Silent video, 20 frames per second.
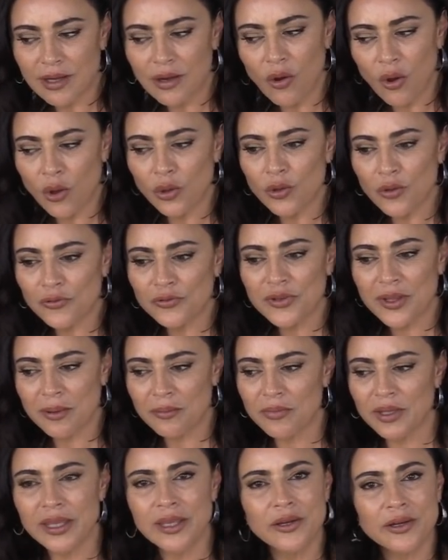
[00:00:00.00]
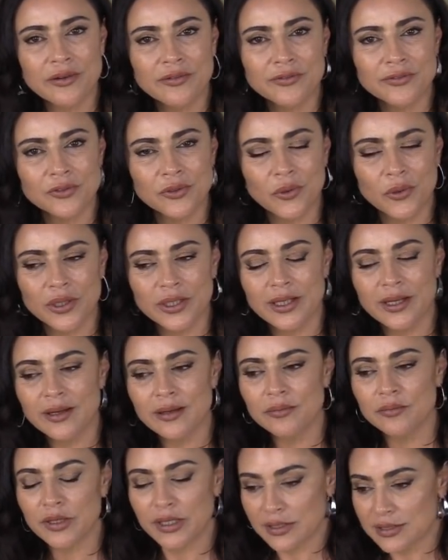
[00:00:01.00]
all of them here in Florida,
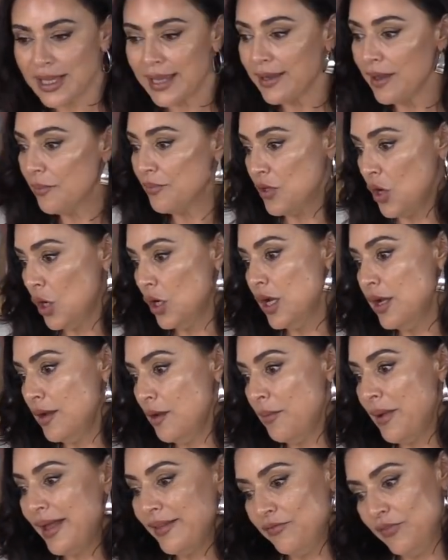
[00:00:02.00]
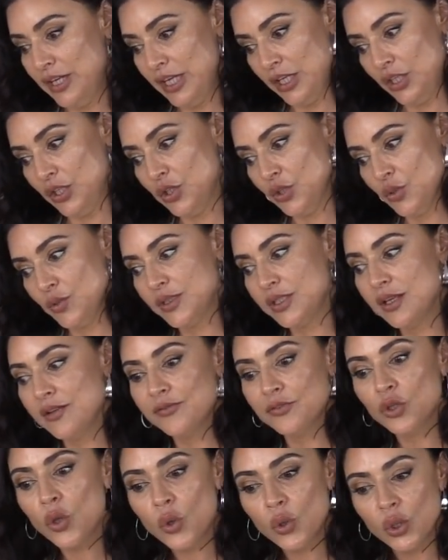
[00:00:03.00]
because I kept talking about we need to do
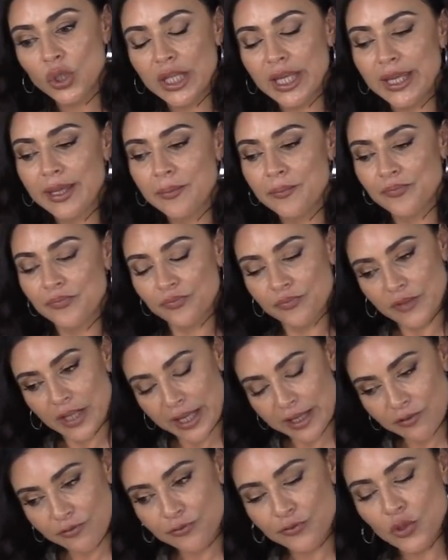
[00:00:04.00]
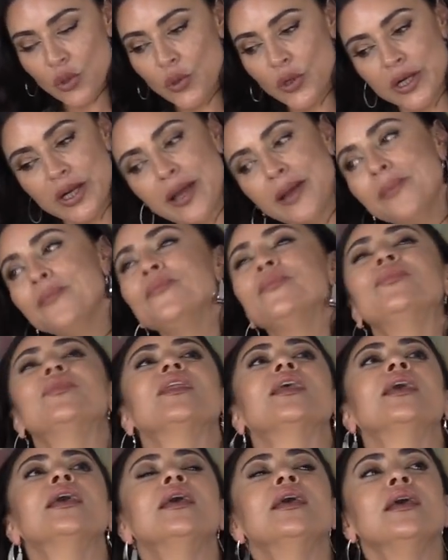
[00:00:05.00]
stuff locally in Florida.
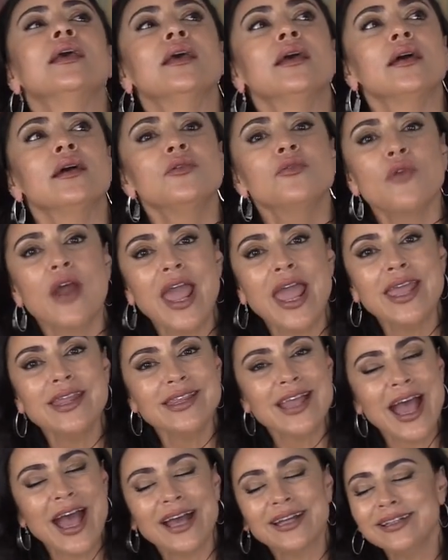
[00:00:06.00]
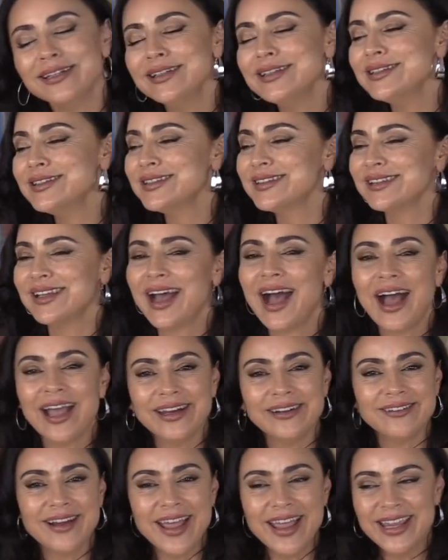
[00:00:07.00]
Ray Tatis, hi
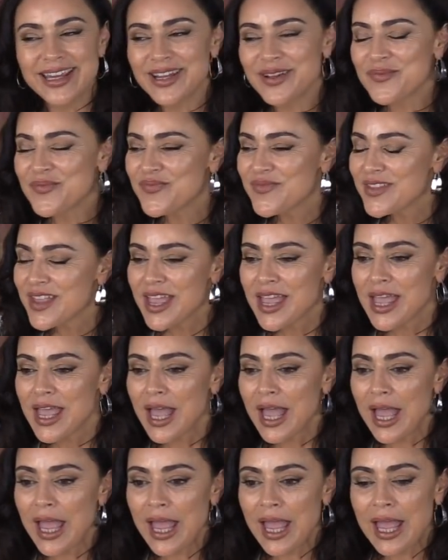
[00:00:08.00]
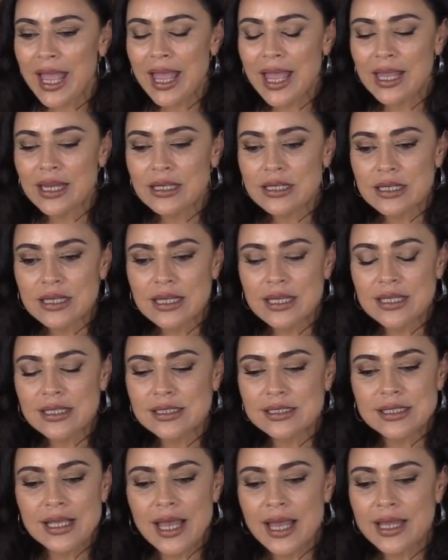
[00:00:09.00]
Ray, and he
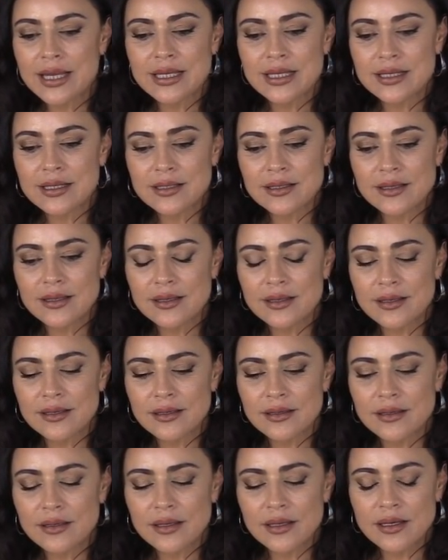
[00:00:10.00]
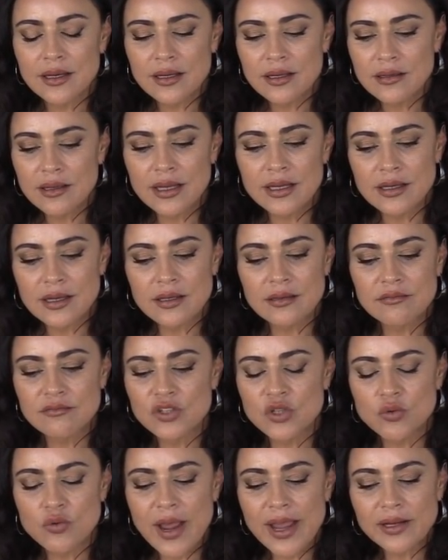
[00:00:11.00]
said in a
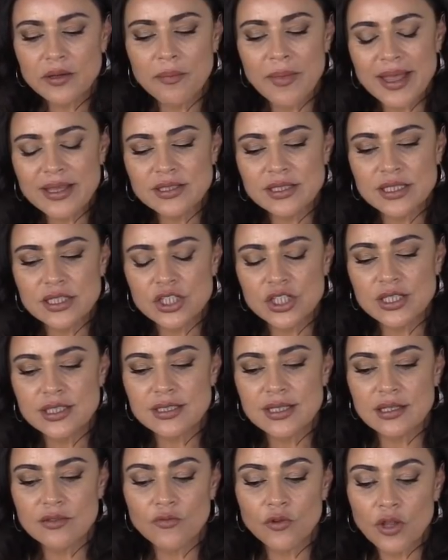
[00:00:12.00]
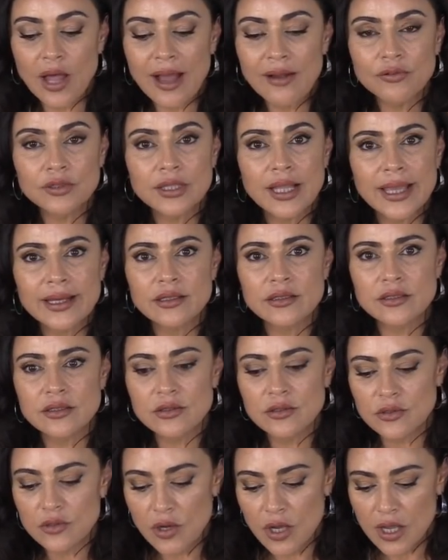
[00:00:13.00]
direct message, he said, well, I would like
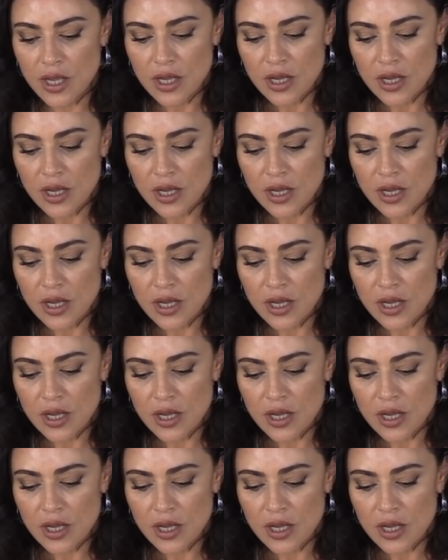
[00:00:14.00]
to